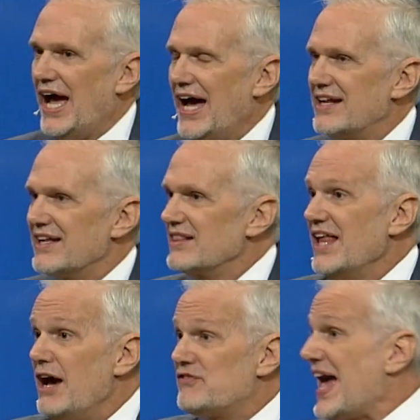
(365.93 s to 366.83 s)
had
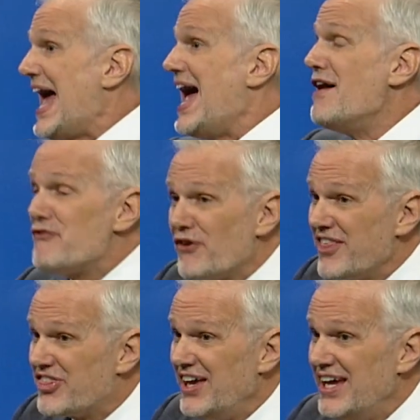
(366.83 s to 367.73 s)
left
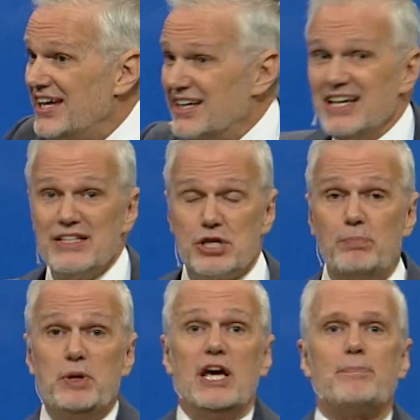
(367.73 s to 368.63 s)
everything to
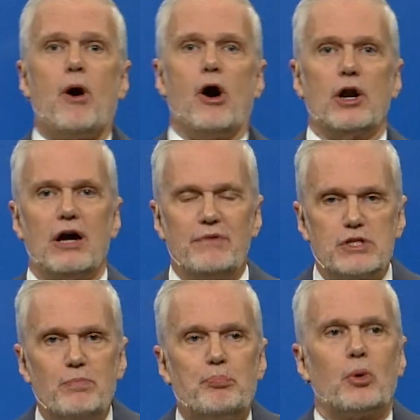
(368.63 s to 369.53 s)
be a part of
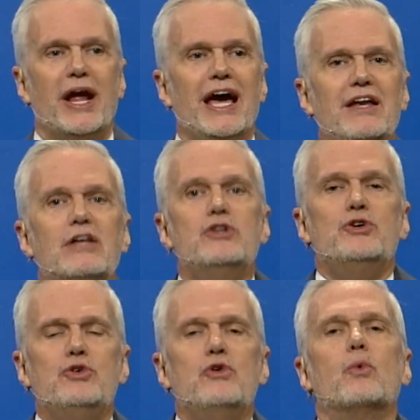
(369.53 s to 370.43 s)
this brand
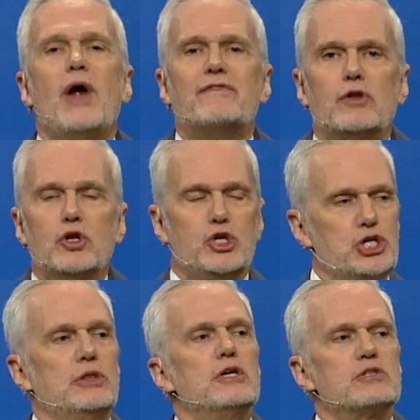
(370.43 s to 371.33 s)
new
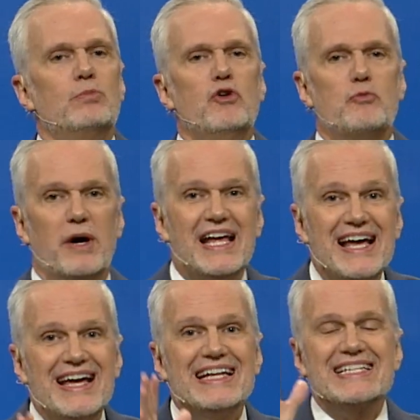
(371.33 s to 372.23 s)
revolution, this movement,
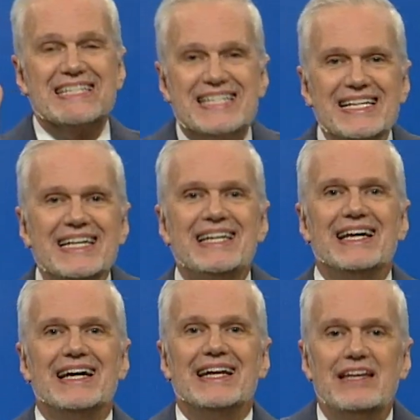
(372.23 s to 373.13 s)
did
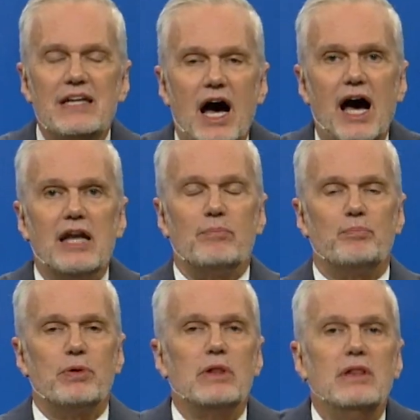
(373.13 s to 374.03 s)

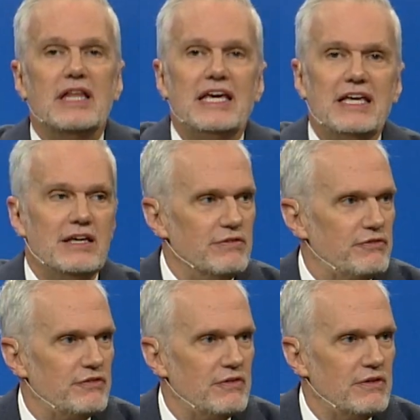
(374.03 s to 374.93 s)
not
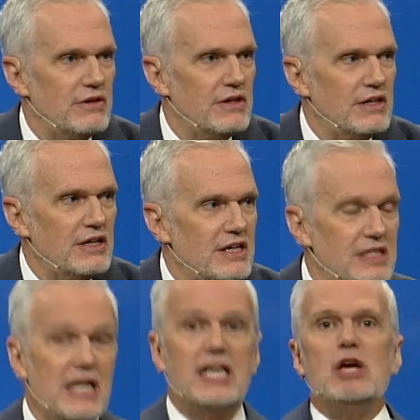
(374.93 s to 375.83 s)
believe
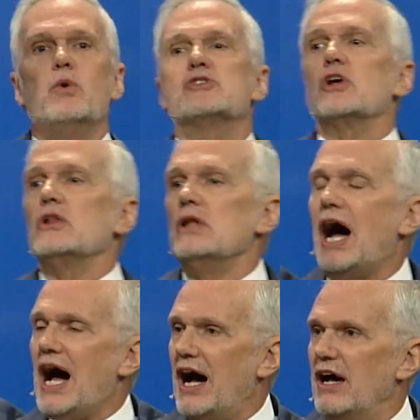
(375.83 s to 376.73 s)
that he was
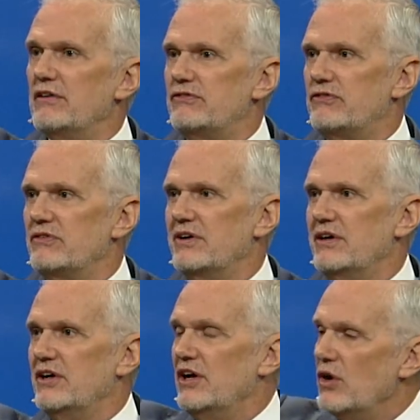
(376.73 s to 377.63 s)
alive
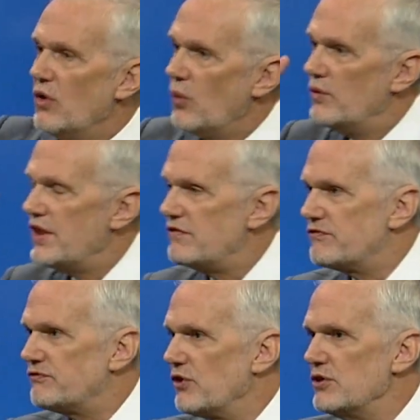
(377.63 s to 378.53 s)
when they
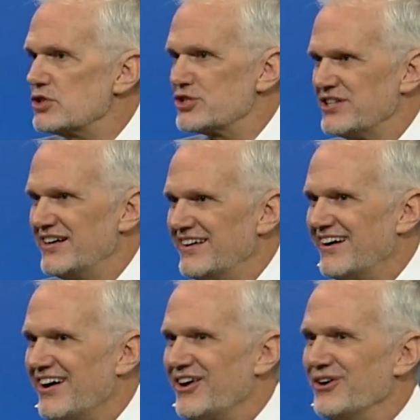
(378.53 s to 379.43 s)
first
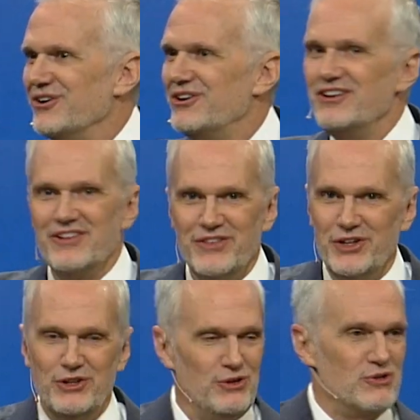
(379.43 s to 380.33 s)
heard the
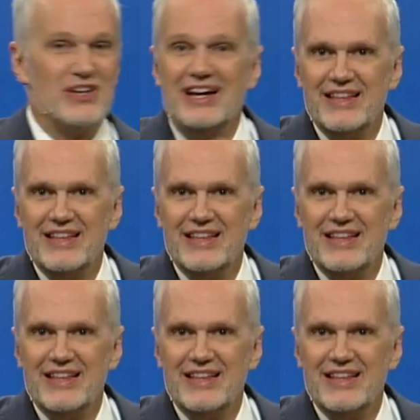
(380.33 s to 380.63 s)
news.